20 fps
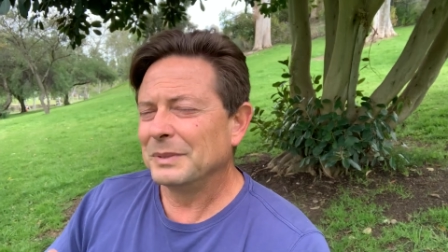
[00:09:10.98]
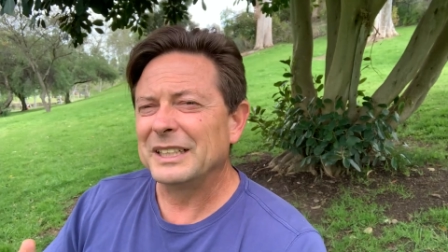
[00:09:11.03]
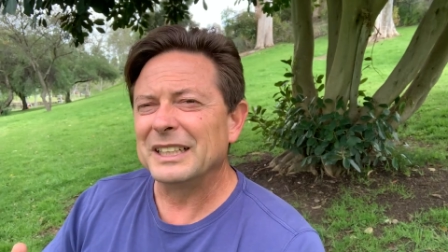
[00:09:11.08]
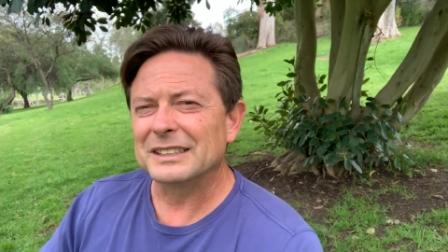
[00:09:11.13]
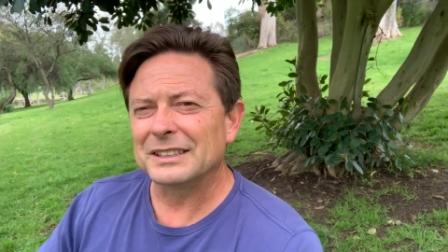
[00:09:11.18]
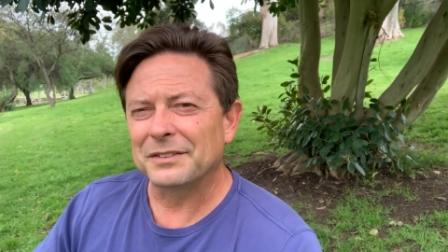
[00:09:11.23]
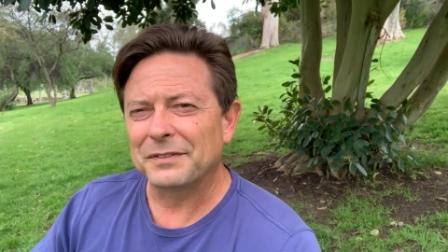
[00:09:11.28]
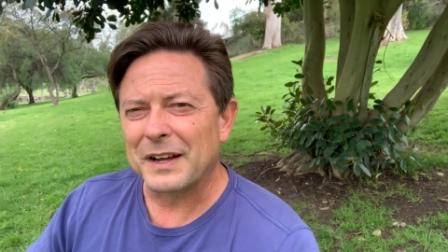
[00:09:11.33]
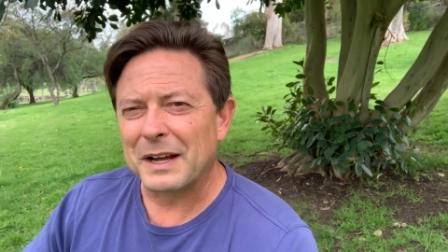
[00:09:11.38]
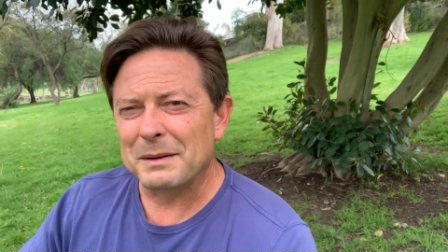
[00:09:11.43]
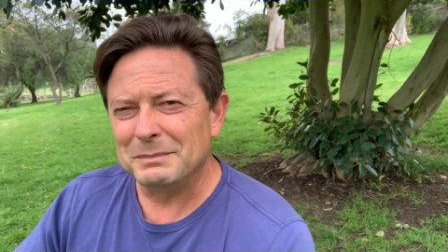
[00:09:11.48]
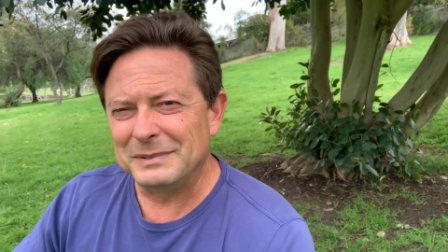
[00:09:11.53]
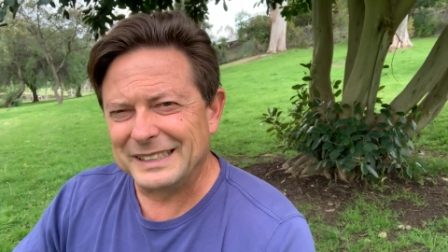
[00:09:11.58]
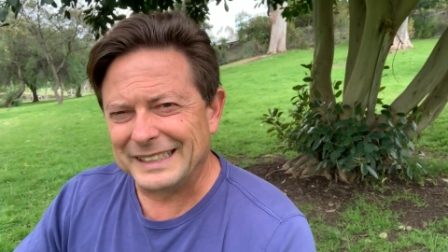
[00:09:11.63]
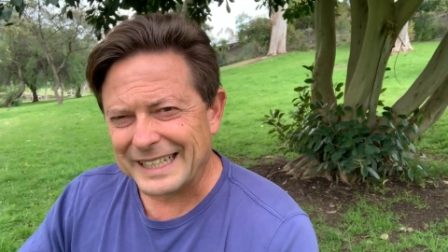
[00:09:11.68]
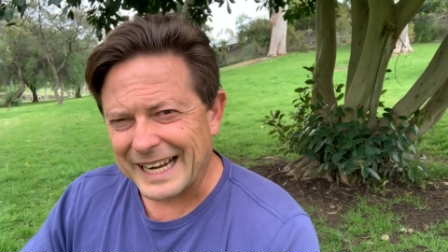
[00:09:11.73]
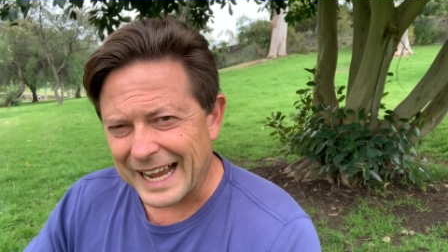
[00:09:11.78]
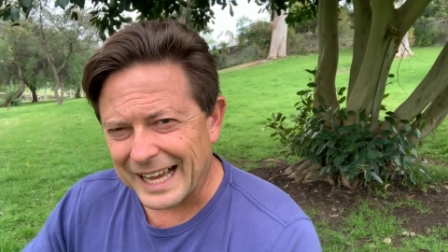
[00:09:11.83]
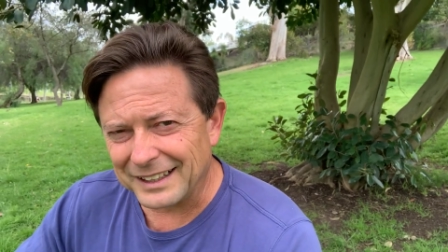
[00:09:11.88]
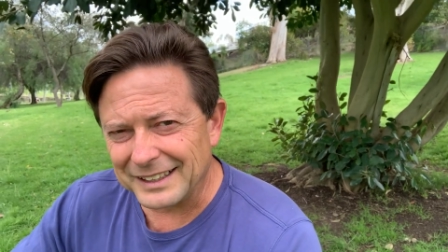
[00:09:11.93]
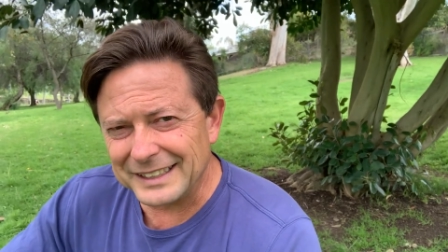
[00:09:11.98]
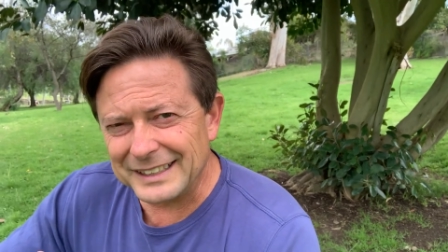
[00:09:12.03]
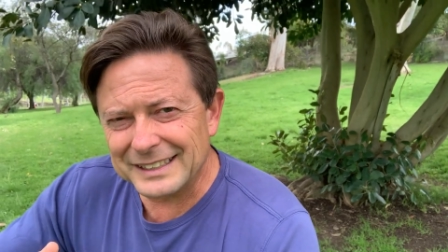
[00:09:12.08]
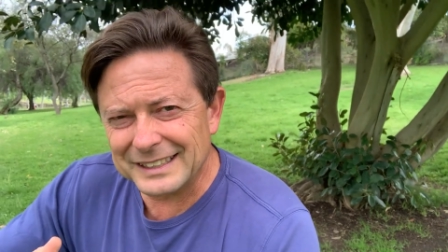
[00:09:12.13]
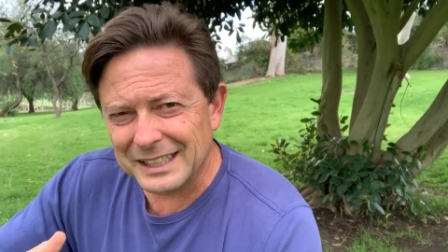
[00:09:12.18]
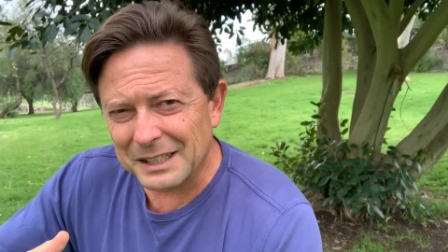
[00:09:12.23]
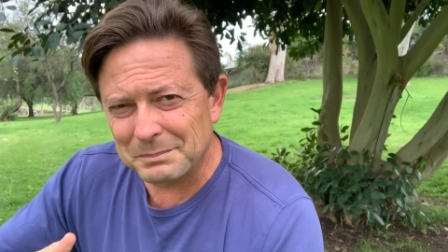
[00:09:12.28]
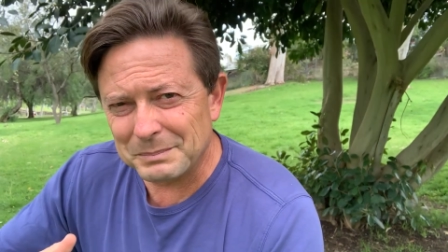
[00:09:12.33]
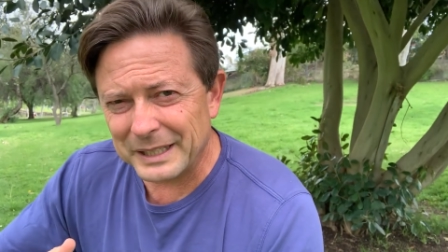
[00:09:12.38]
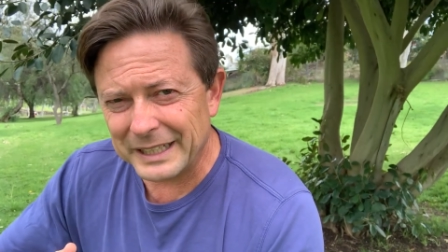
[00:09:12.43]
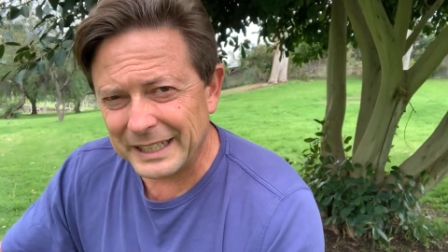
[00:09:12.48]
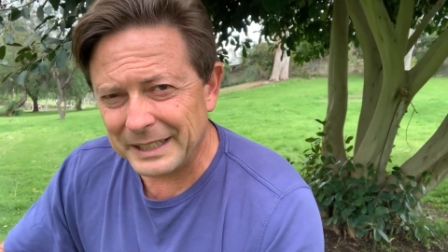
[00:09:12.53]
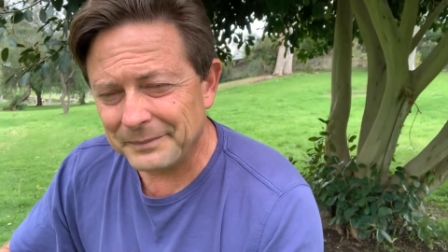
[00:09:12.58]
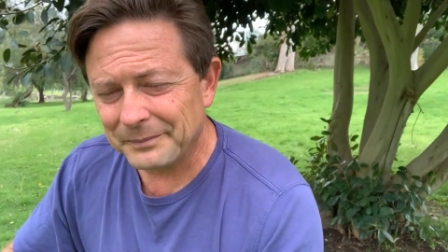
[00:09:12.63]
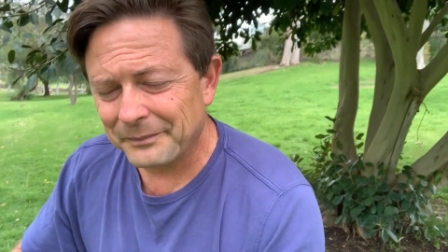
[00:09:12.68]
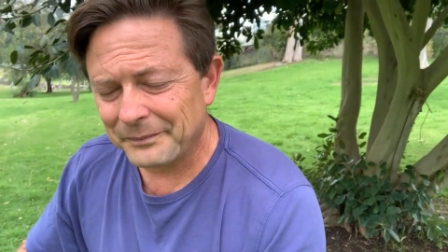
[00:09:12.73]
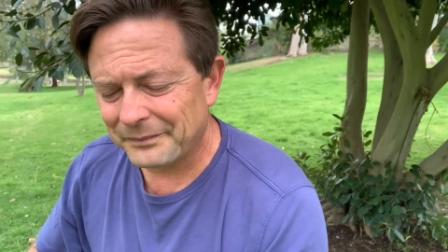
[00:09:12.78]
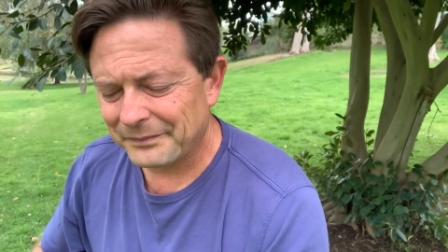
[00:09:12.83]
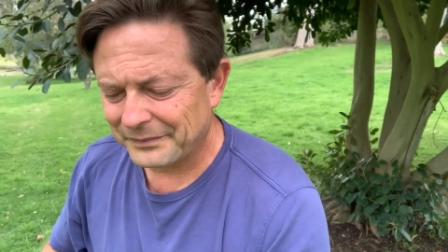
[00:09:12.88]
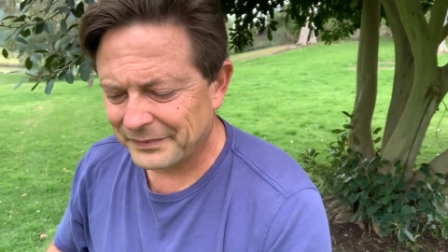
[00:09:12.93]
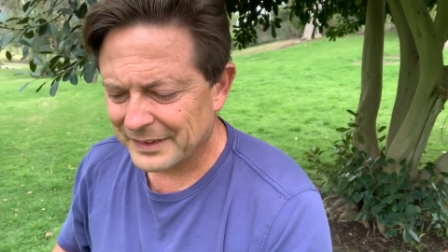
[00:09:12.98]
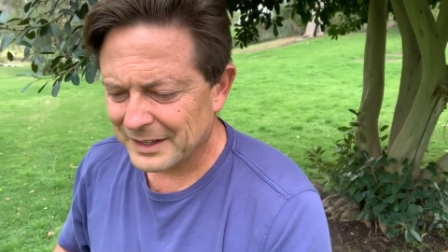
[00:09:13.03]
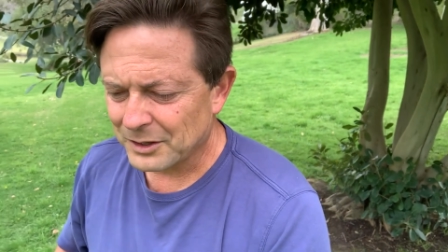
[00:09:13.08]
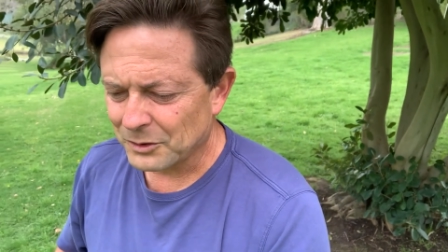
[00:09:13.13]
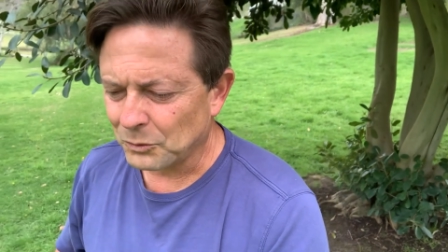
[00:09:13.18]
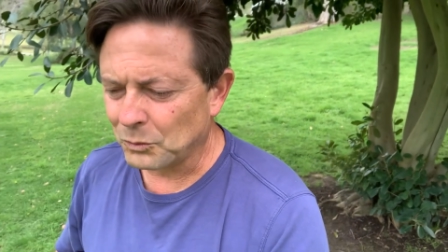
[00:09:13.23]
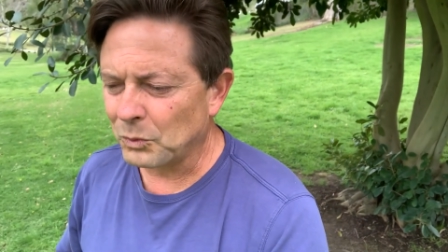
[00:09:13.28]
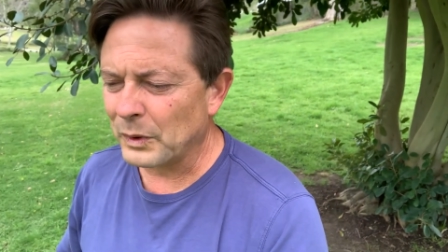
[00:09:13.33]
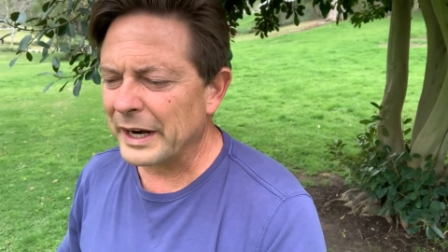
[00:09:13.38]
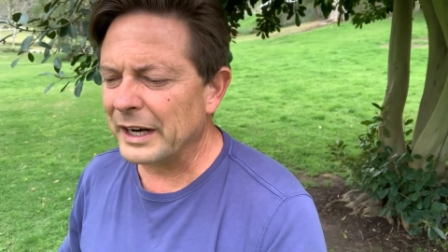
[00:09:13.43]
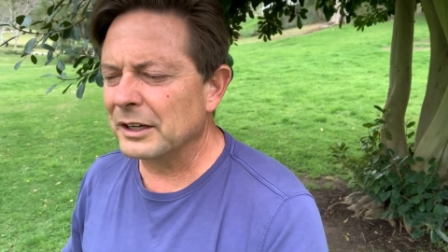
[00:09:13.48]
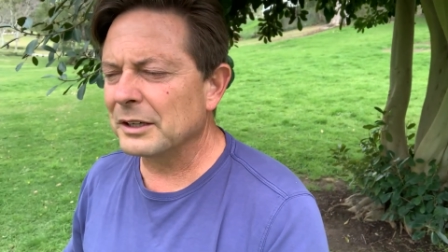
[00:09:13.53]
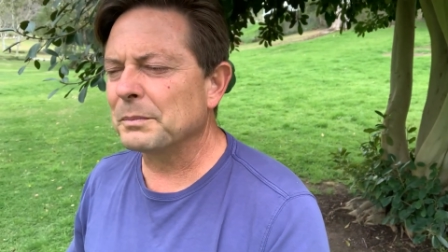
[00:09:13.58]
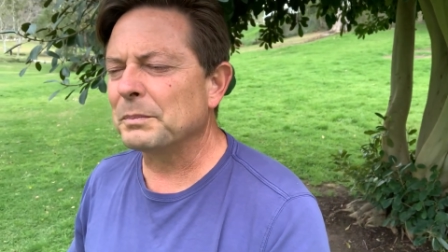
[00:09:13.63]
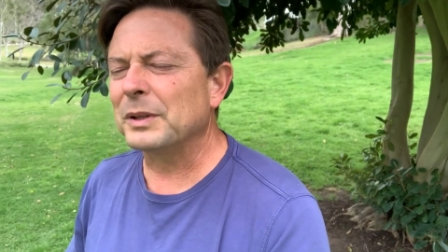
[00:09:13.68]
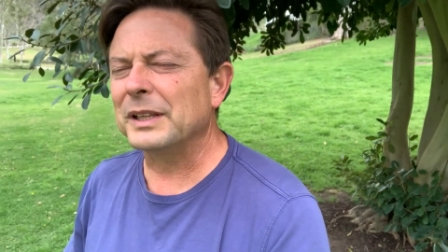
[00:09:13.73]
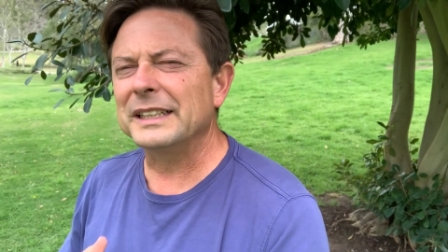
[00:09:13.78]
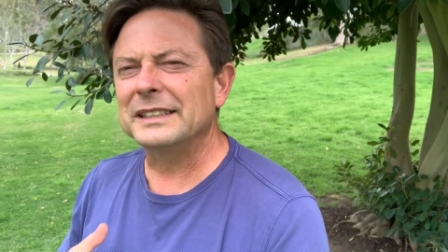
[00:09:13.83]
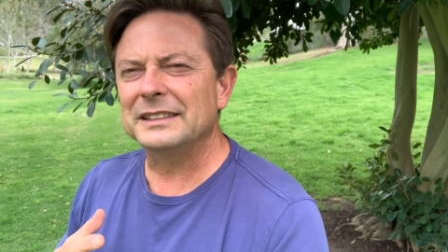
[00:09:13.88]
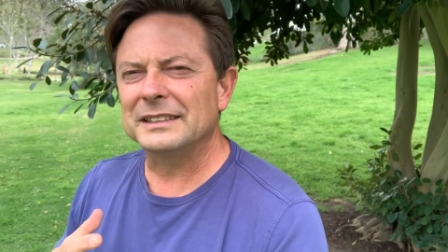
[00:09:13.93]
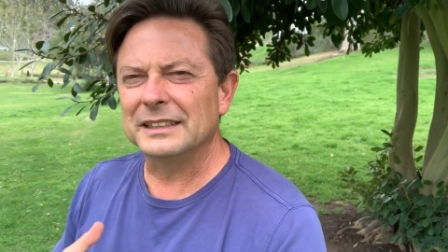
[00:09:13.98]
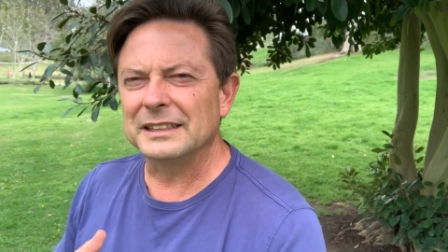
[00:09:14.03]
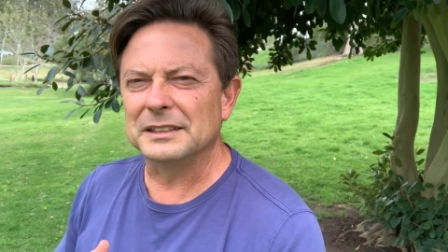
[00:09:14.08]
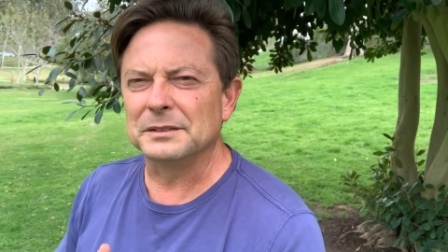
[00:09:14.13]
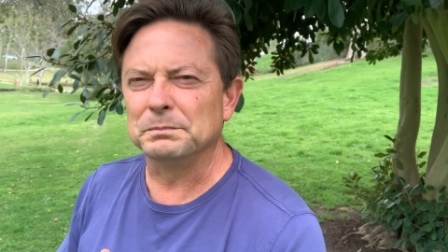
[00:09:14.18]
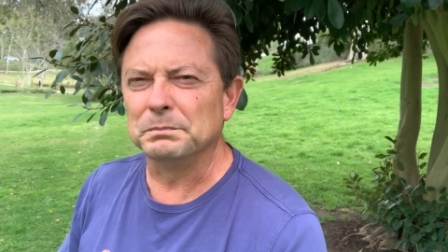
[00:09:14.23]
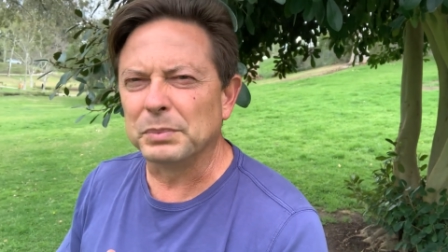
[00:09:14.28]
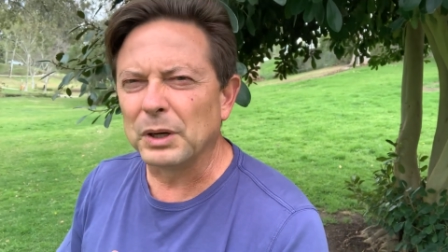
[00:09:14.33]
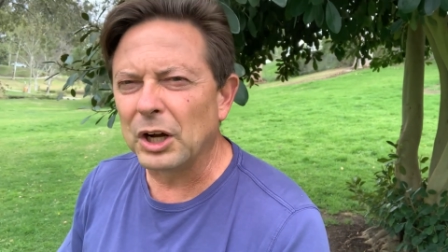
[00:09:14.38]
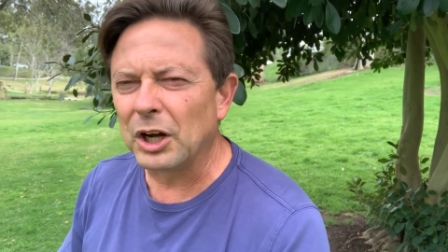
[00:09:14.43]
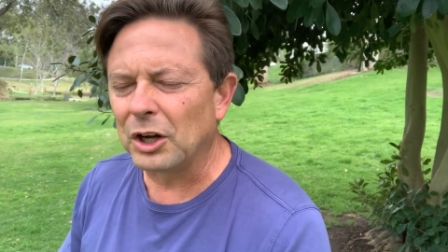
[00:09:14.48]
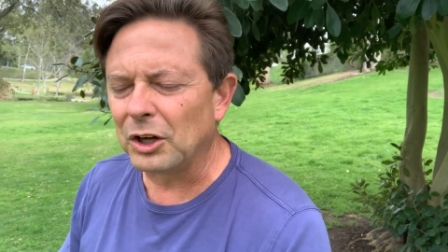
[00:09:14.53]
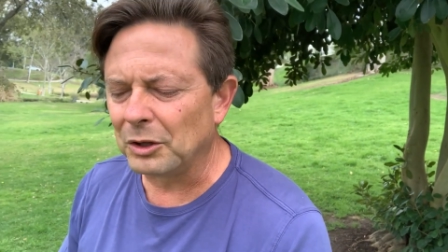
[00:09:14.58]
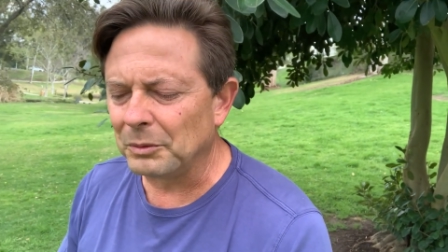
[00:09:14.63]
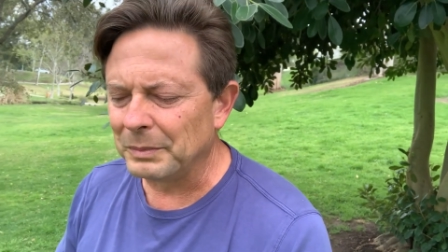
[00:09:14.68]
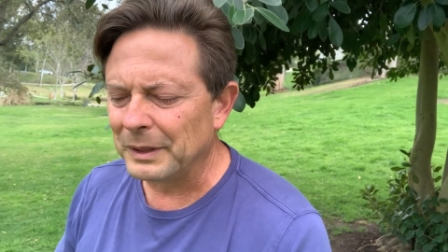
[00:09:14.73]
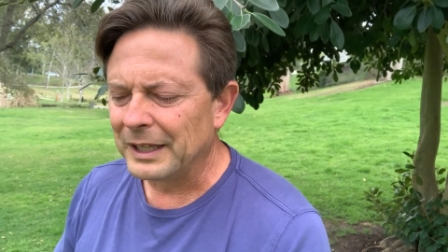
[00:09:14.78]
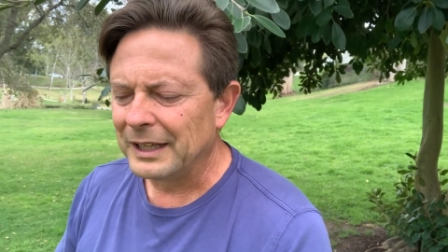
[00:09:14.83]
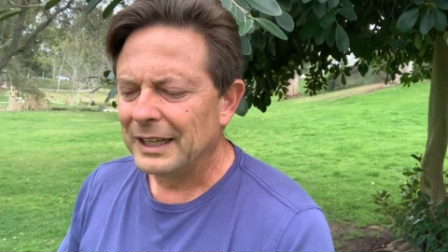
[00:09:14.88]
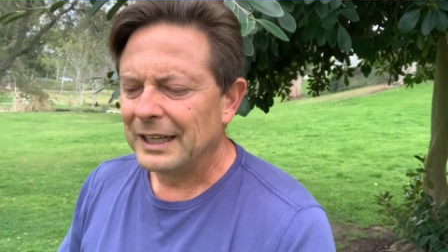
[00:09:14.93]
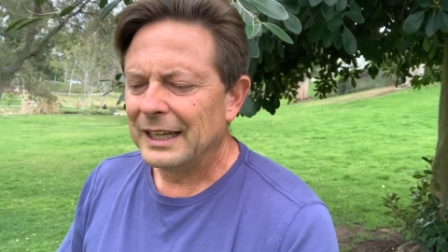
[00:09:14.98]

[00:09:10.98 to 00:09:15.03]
Because if I'm telling somebody where to place this bulb,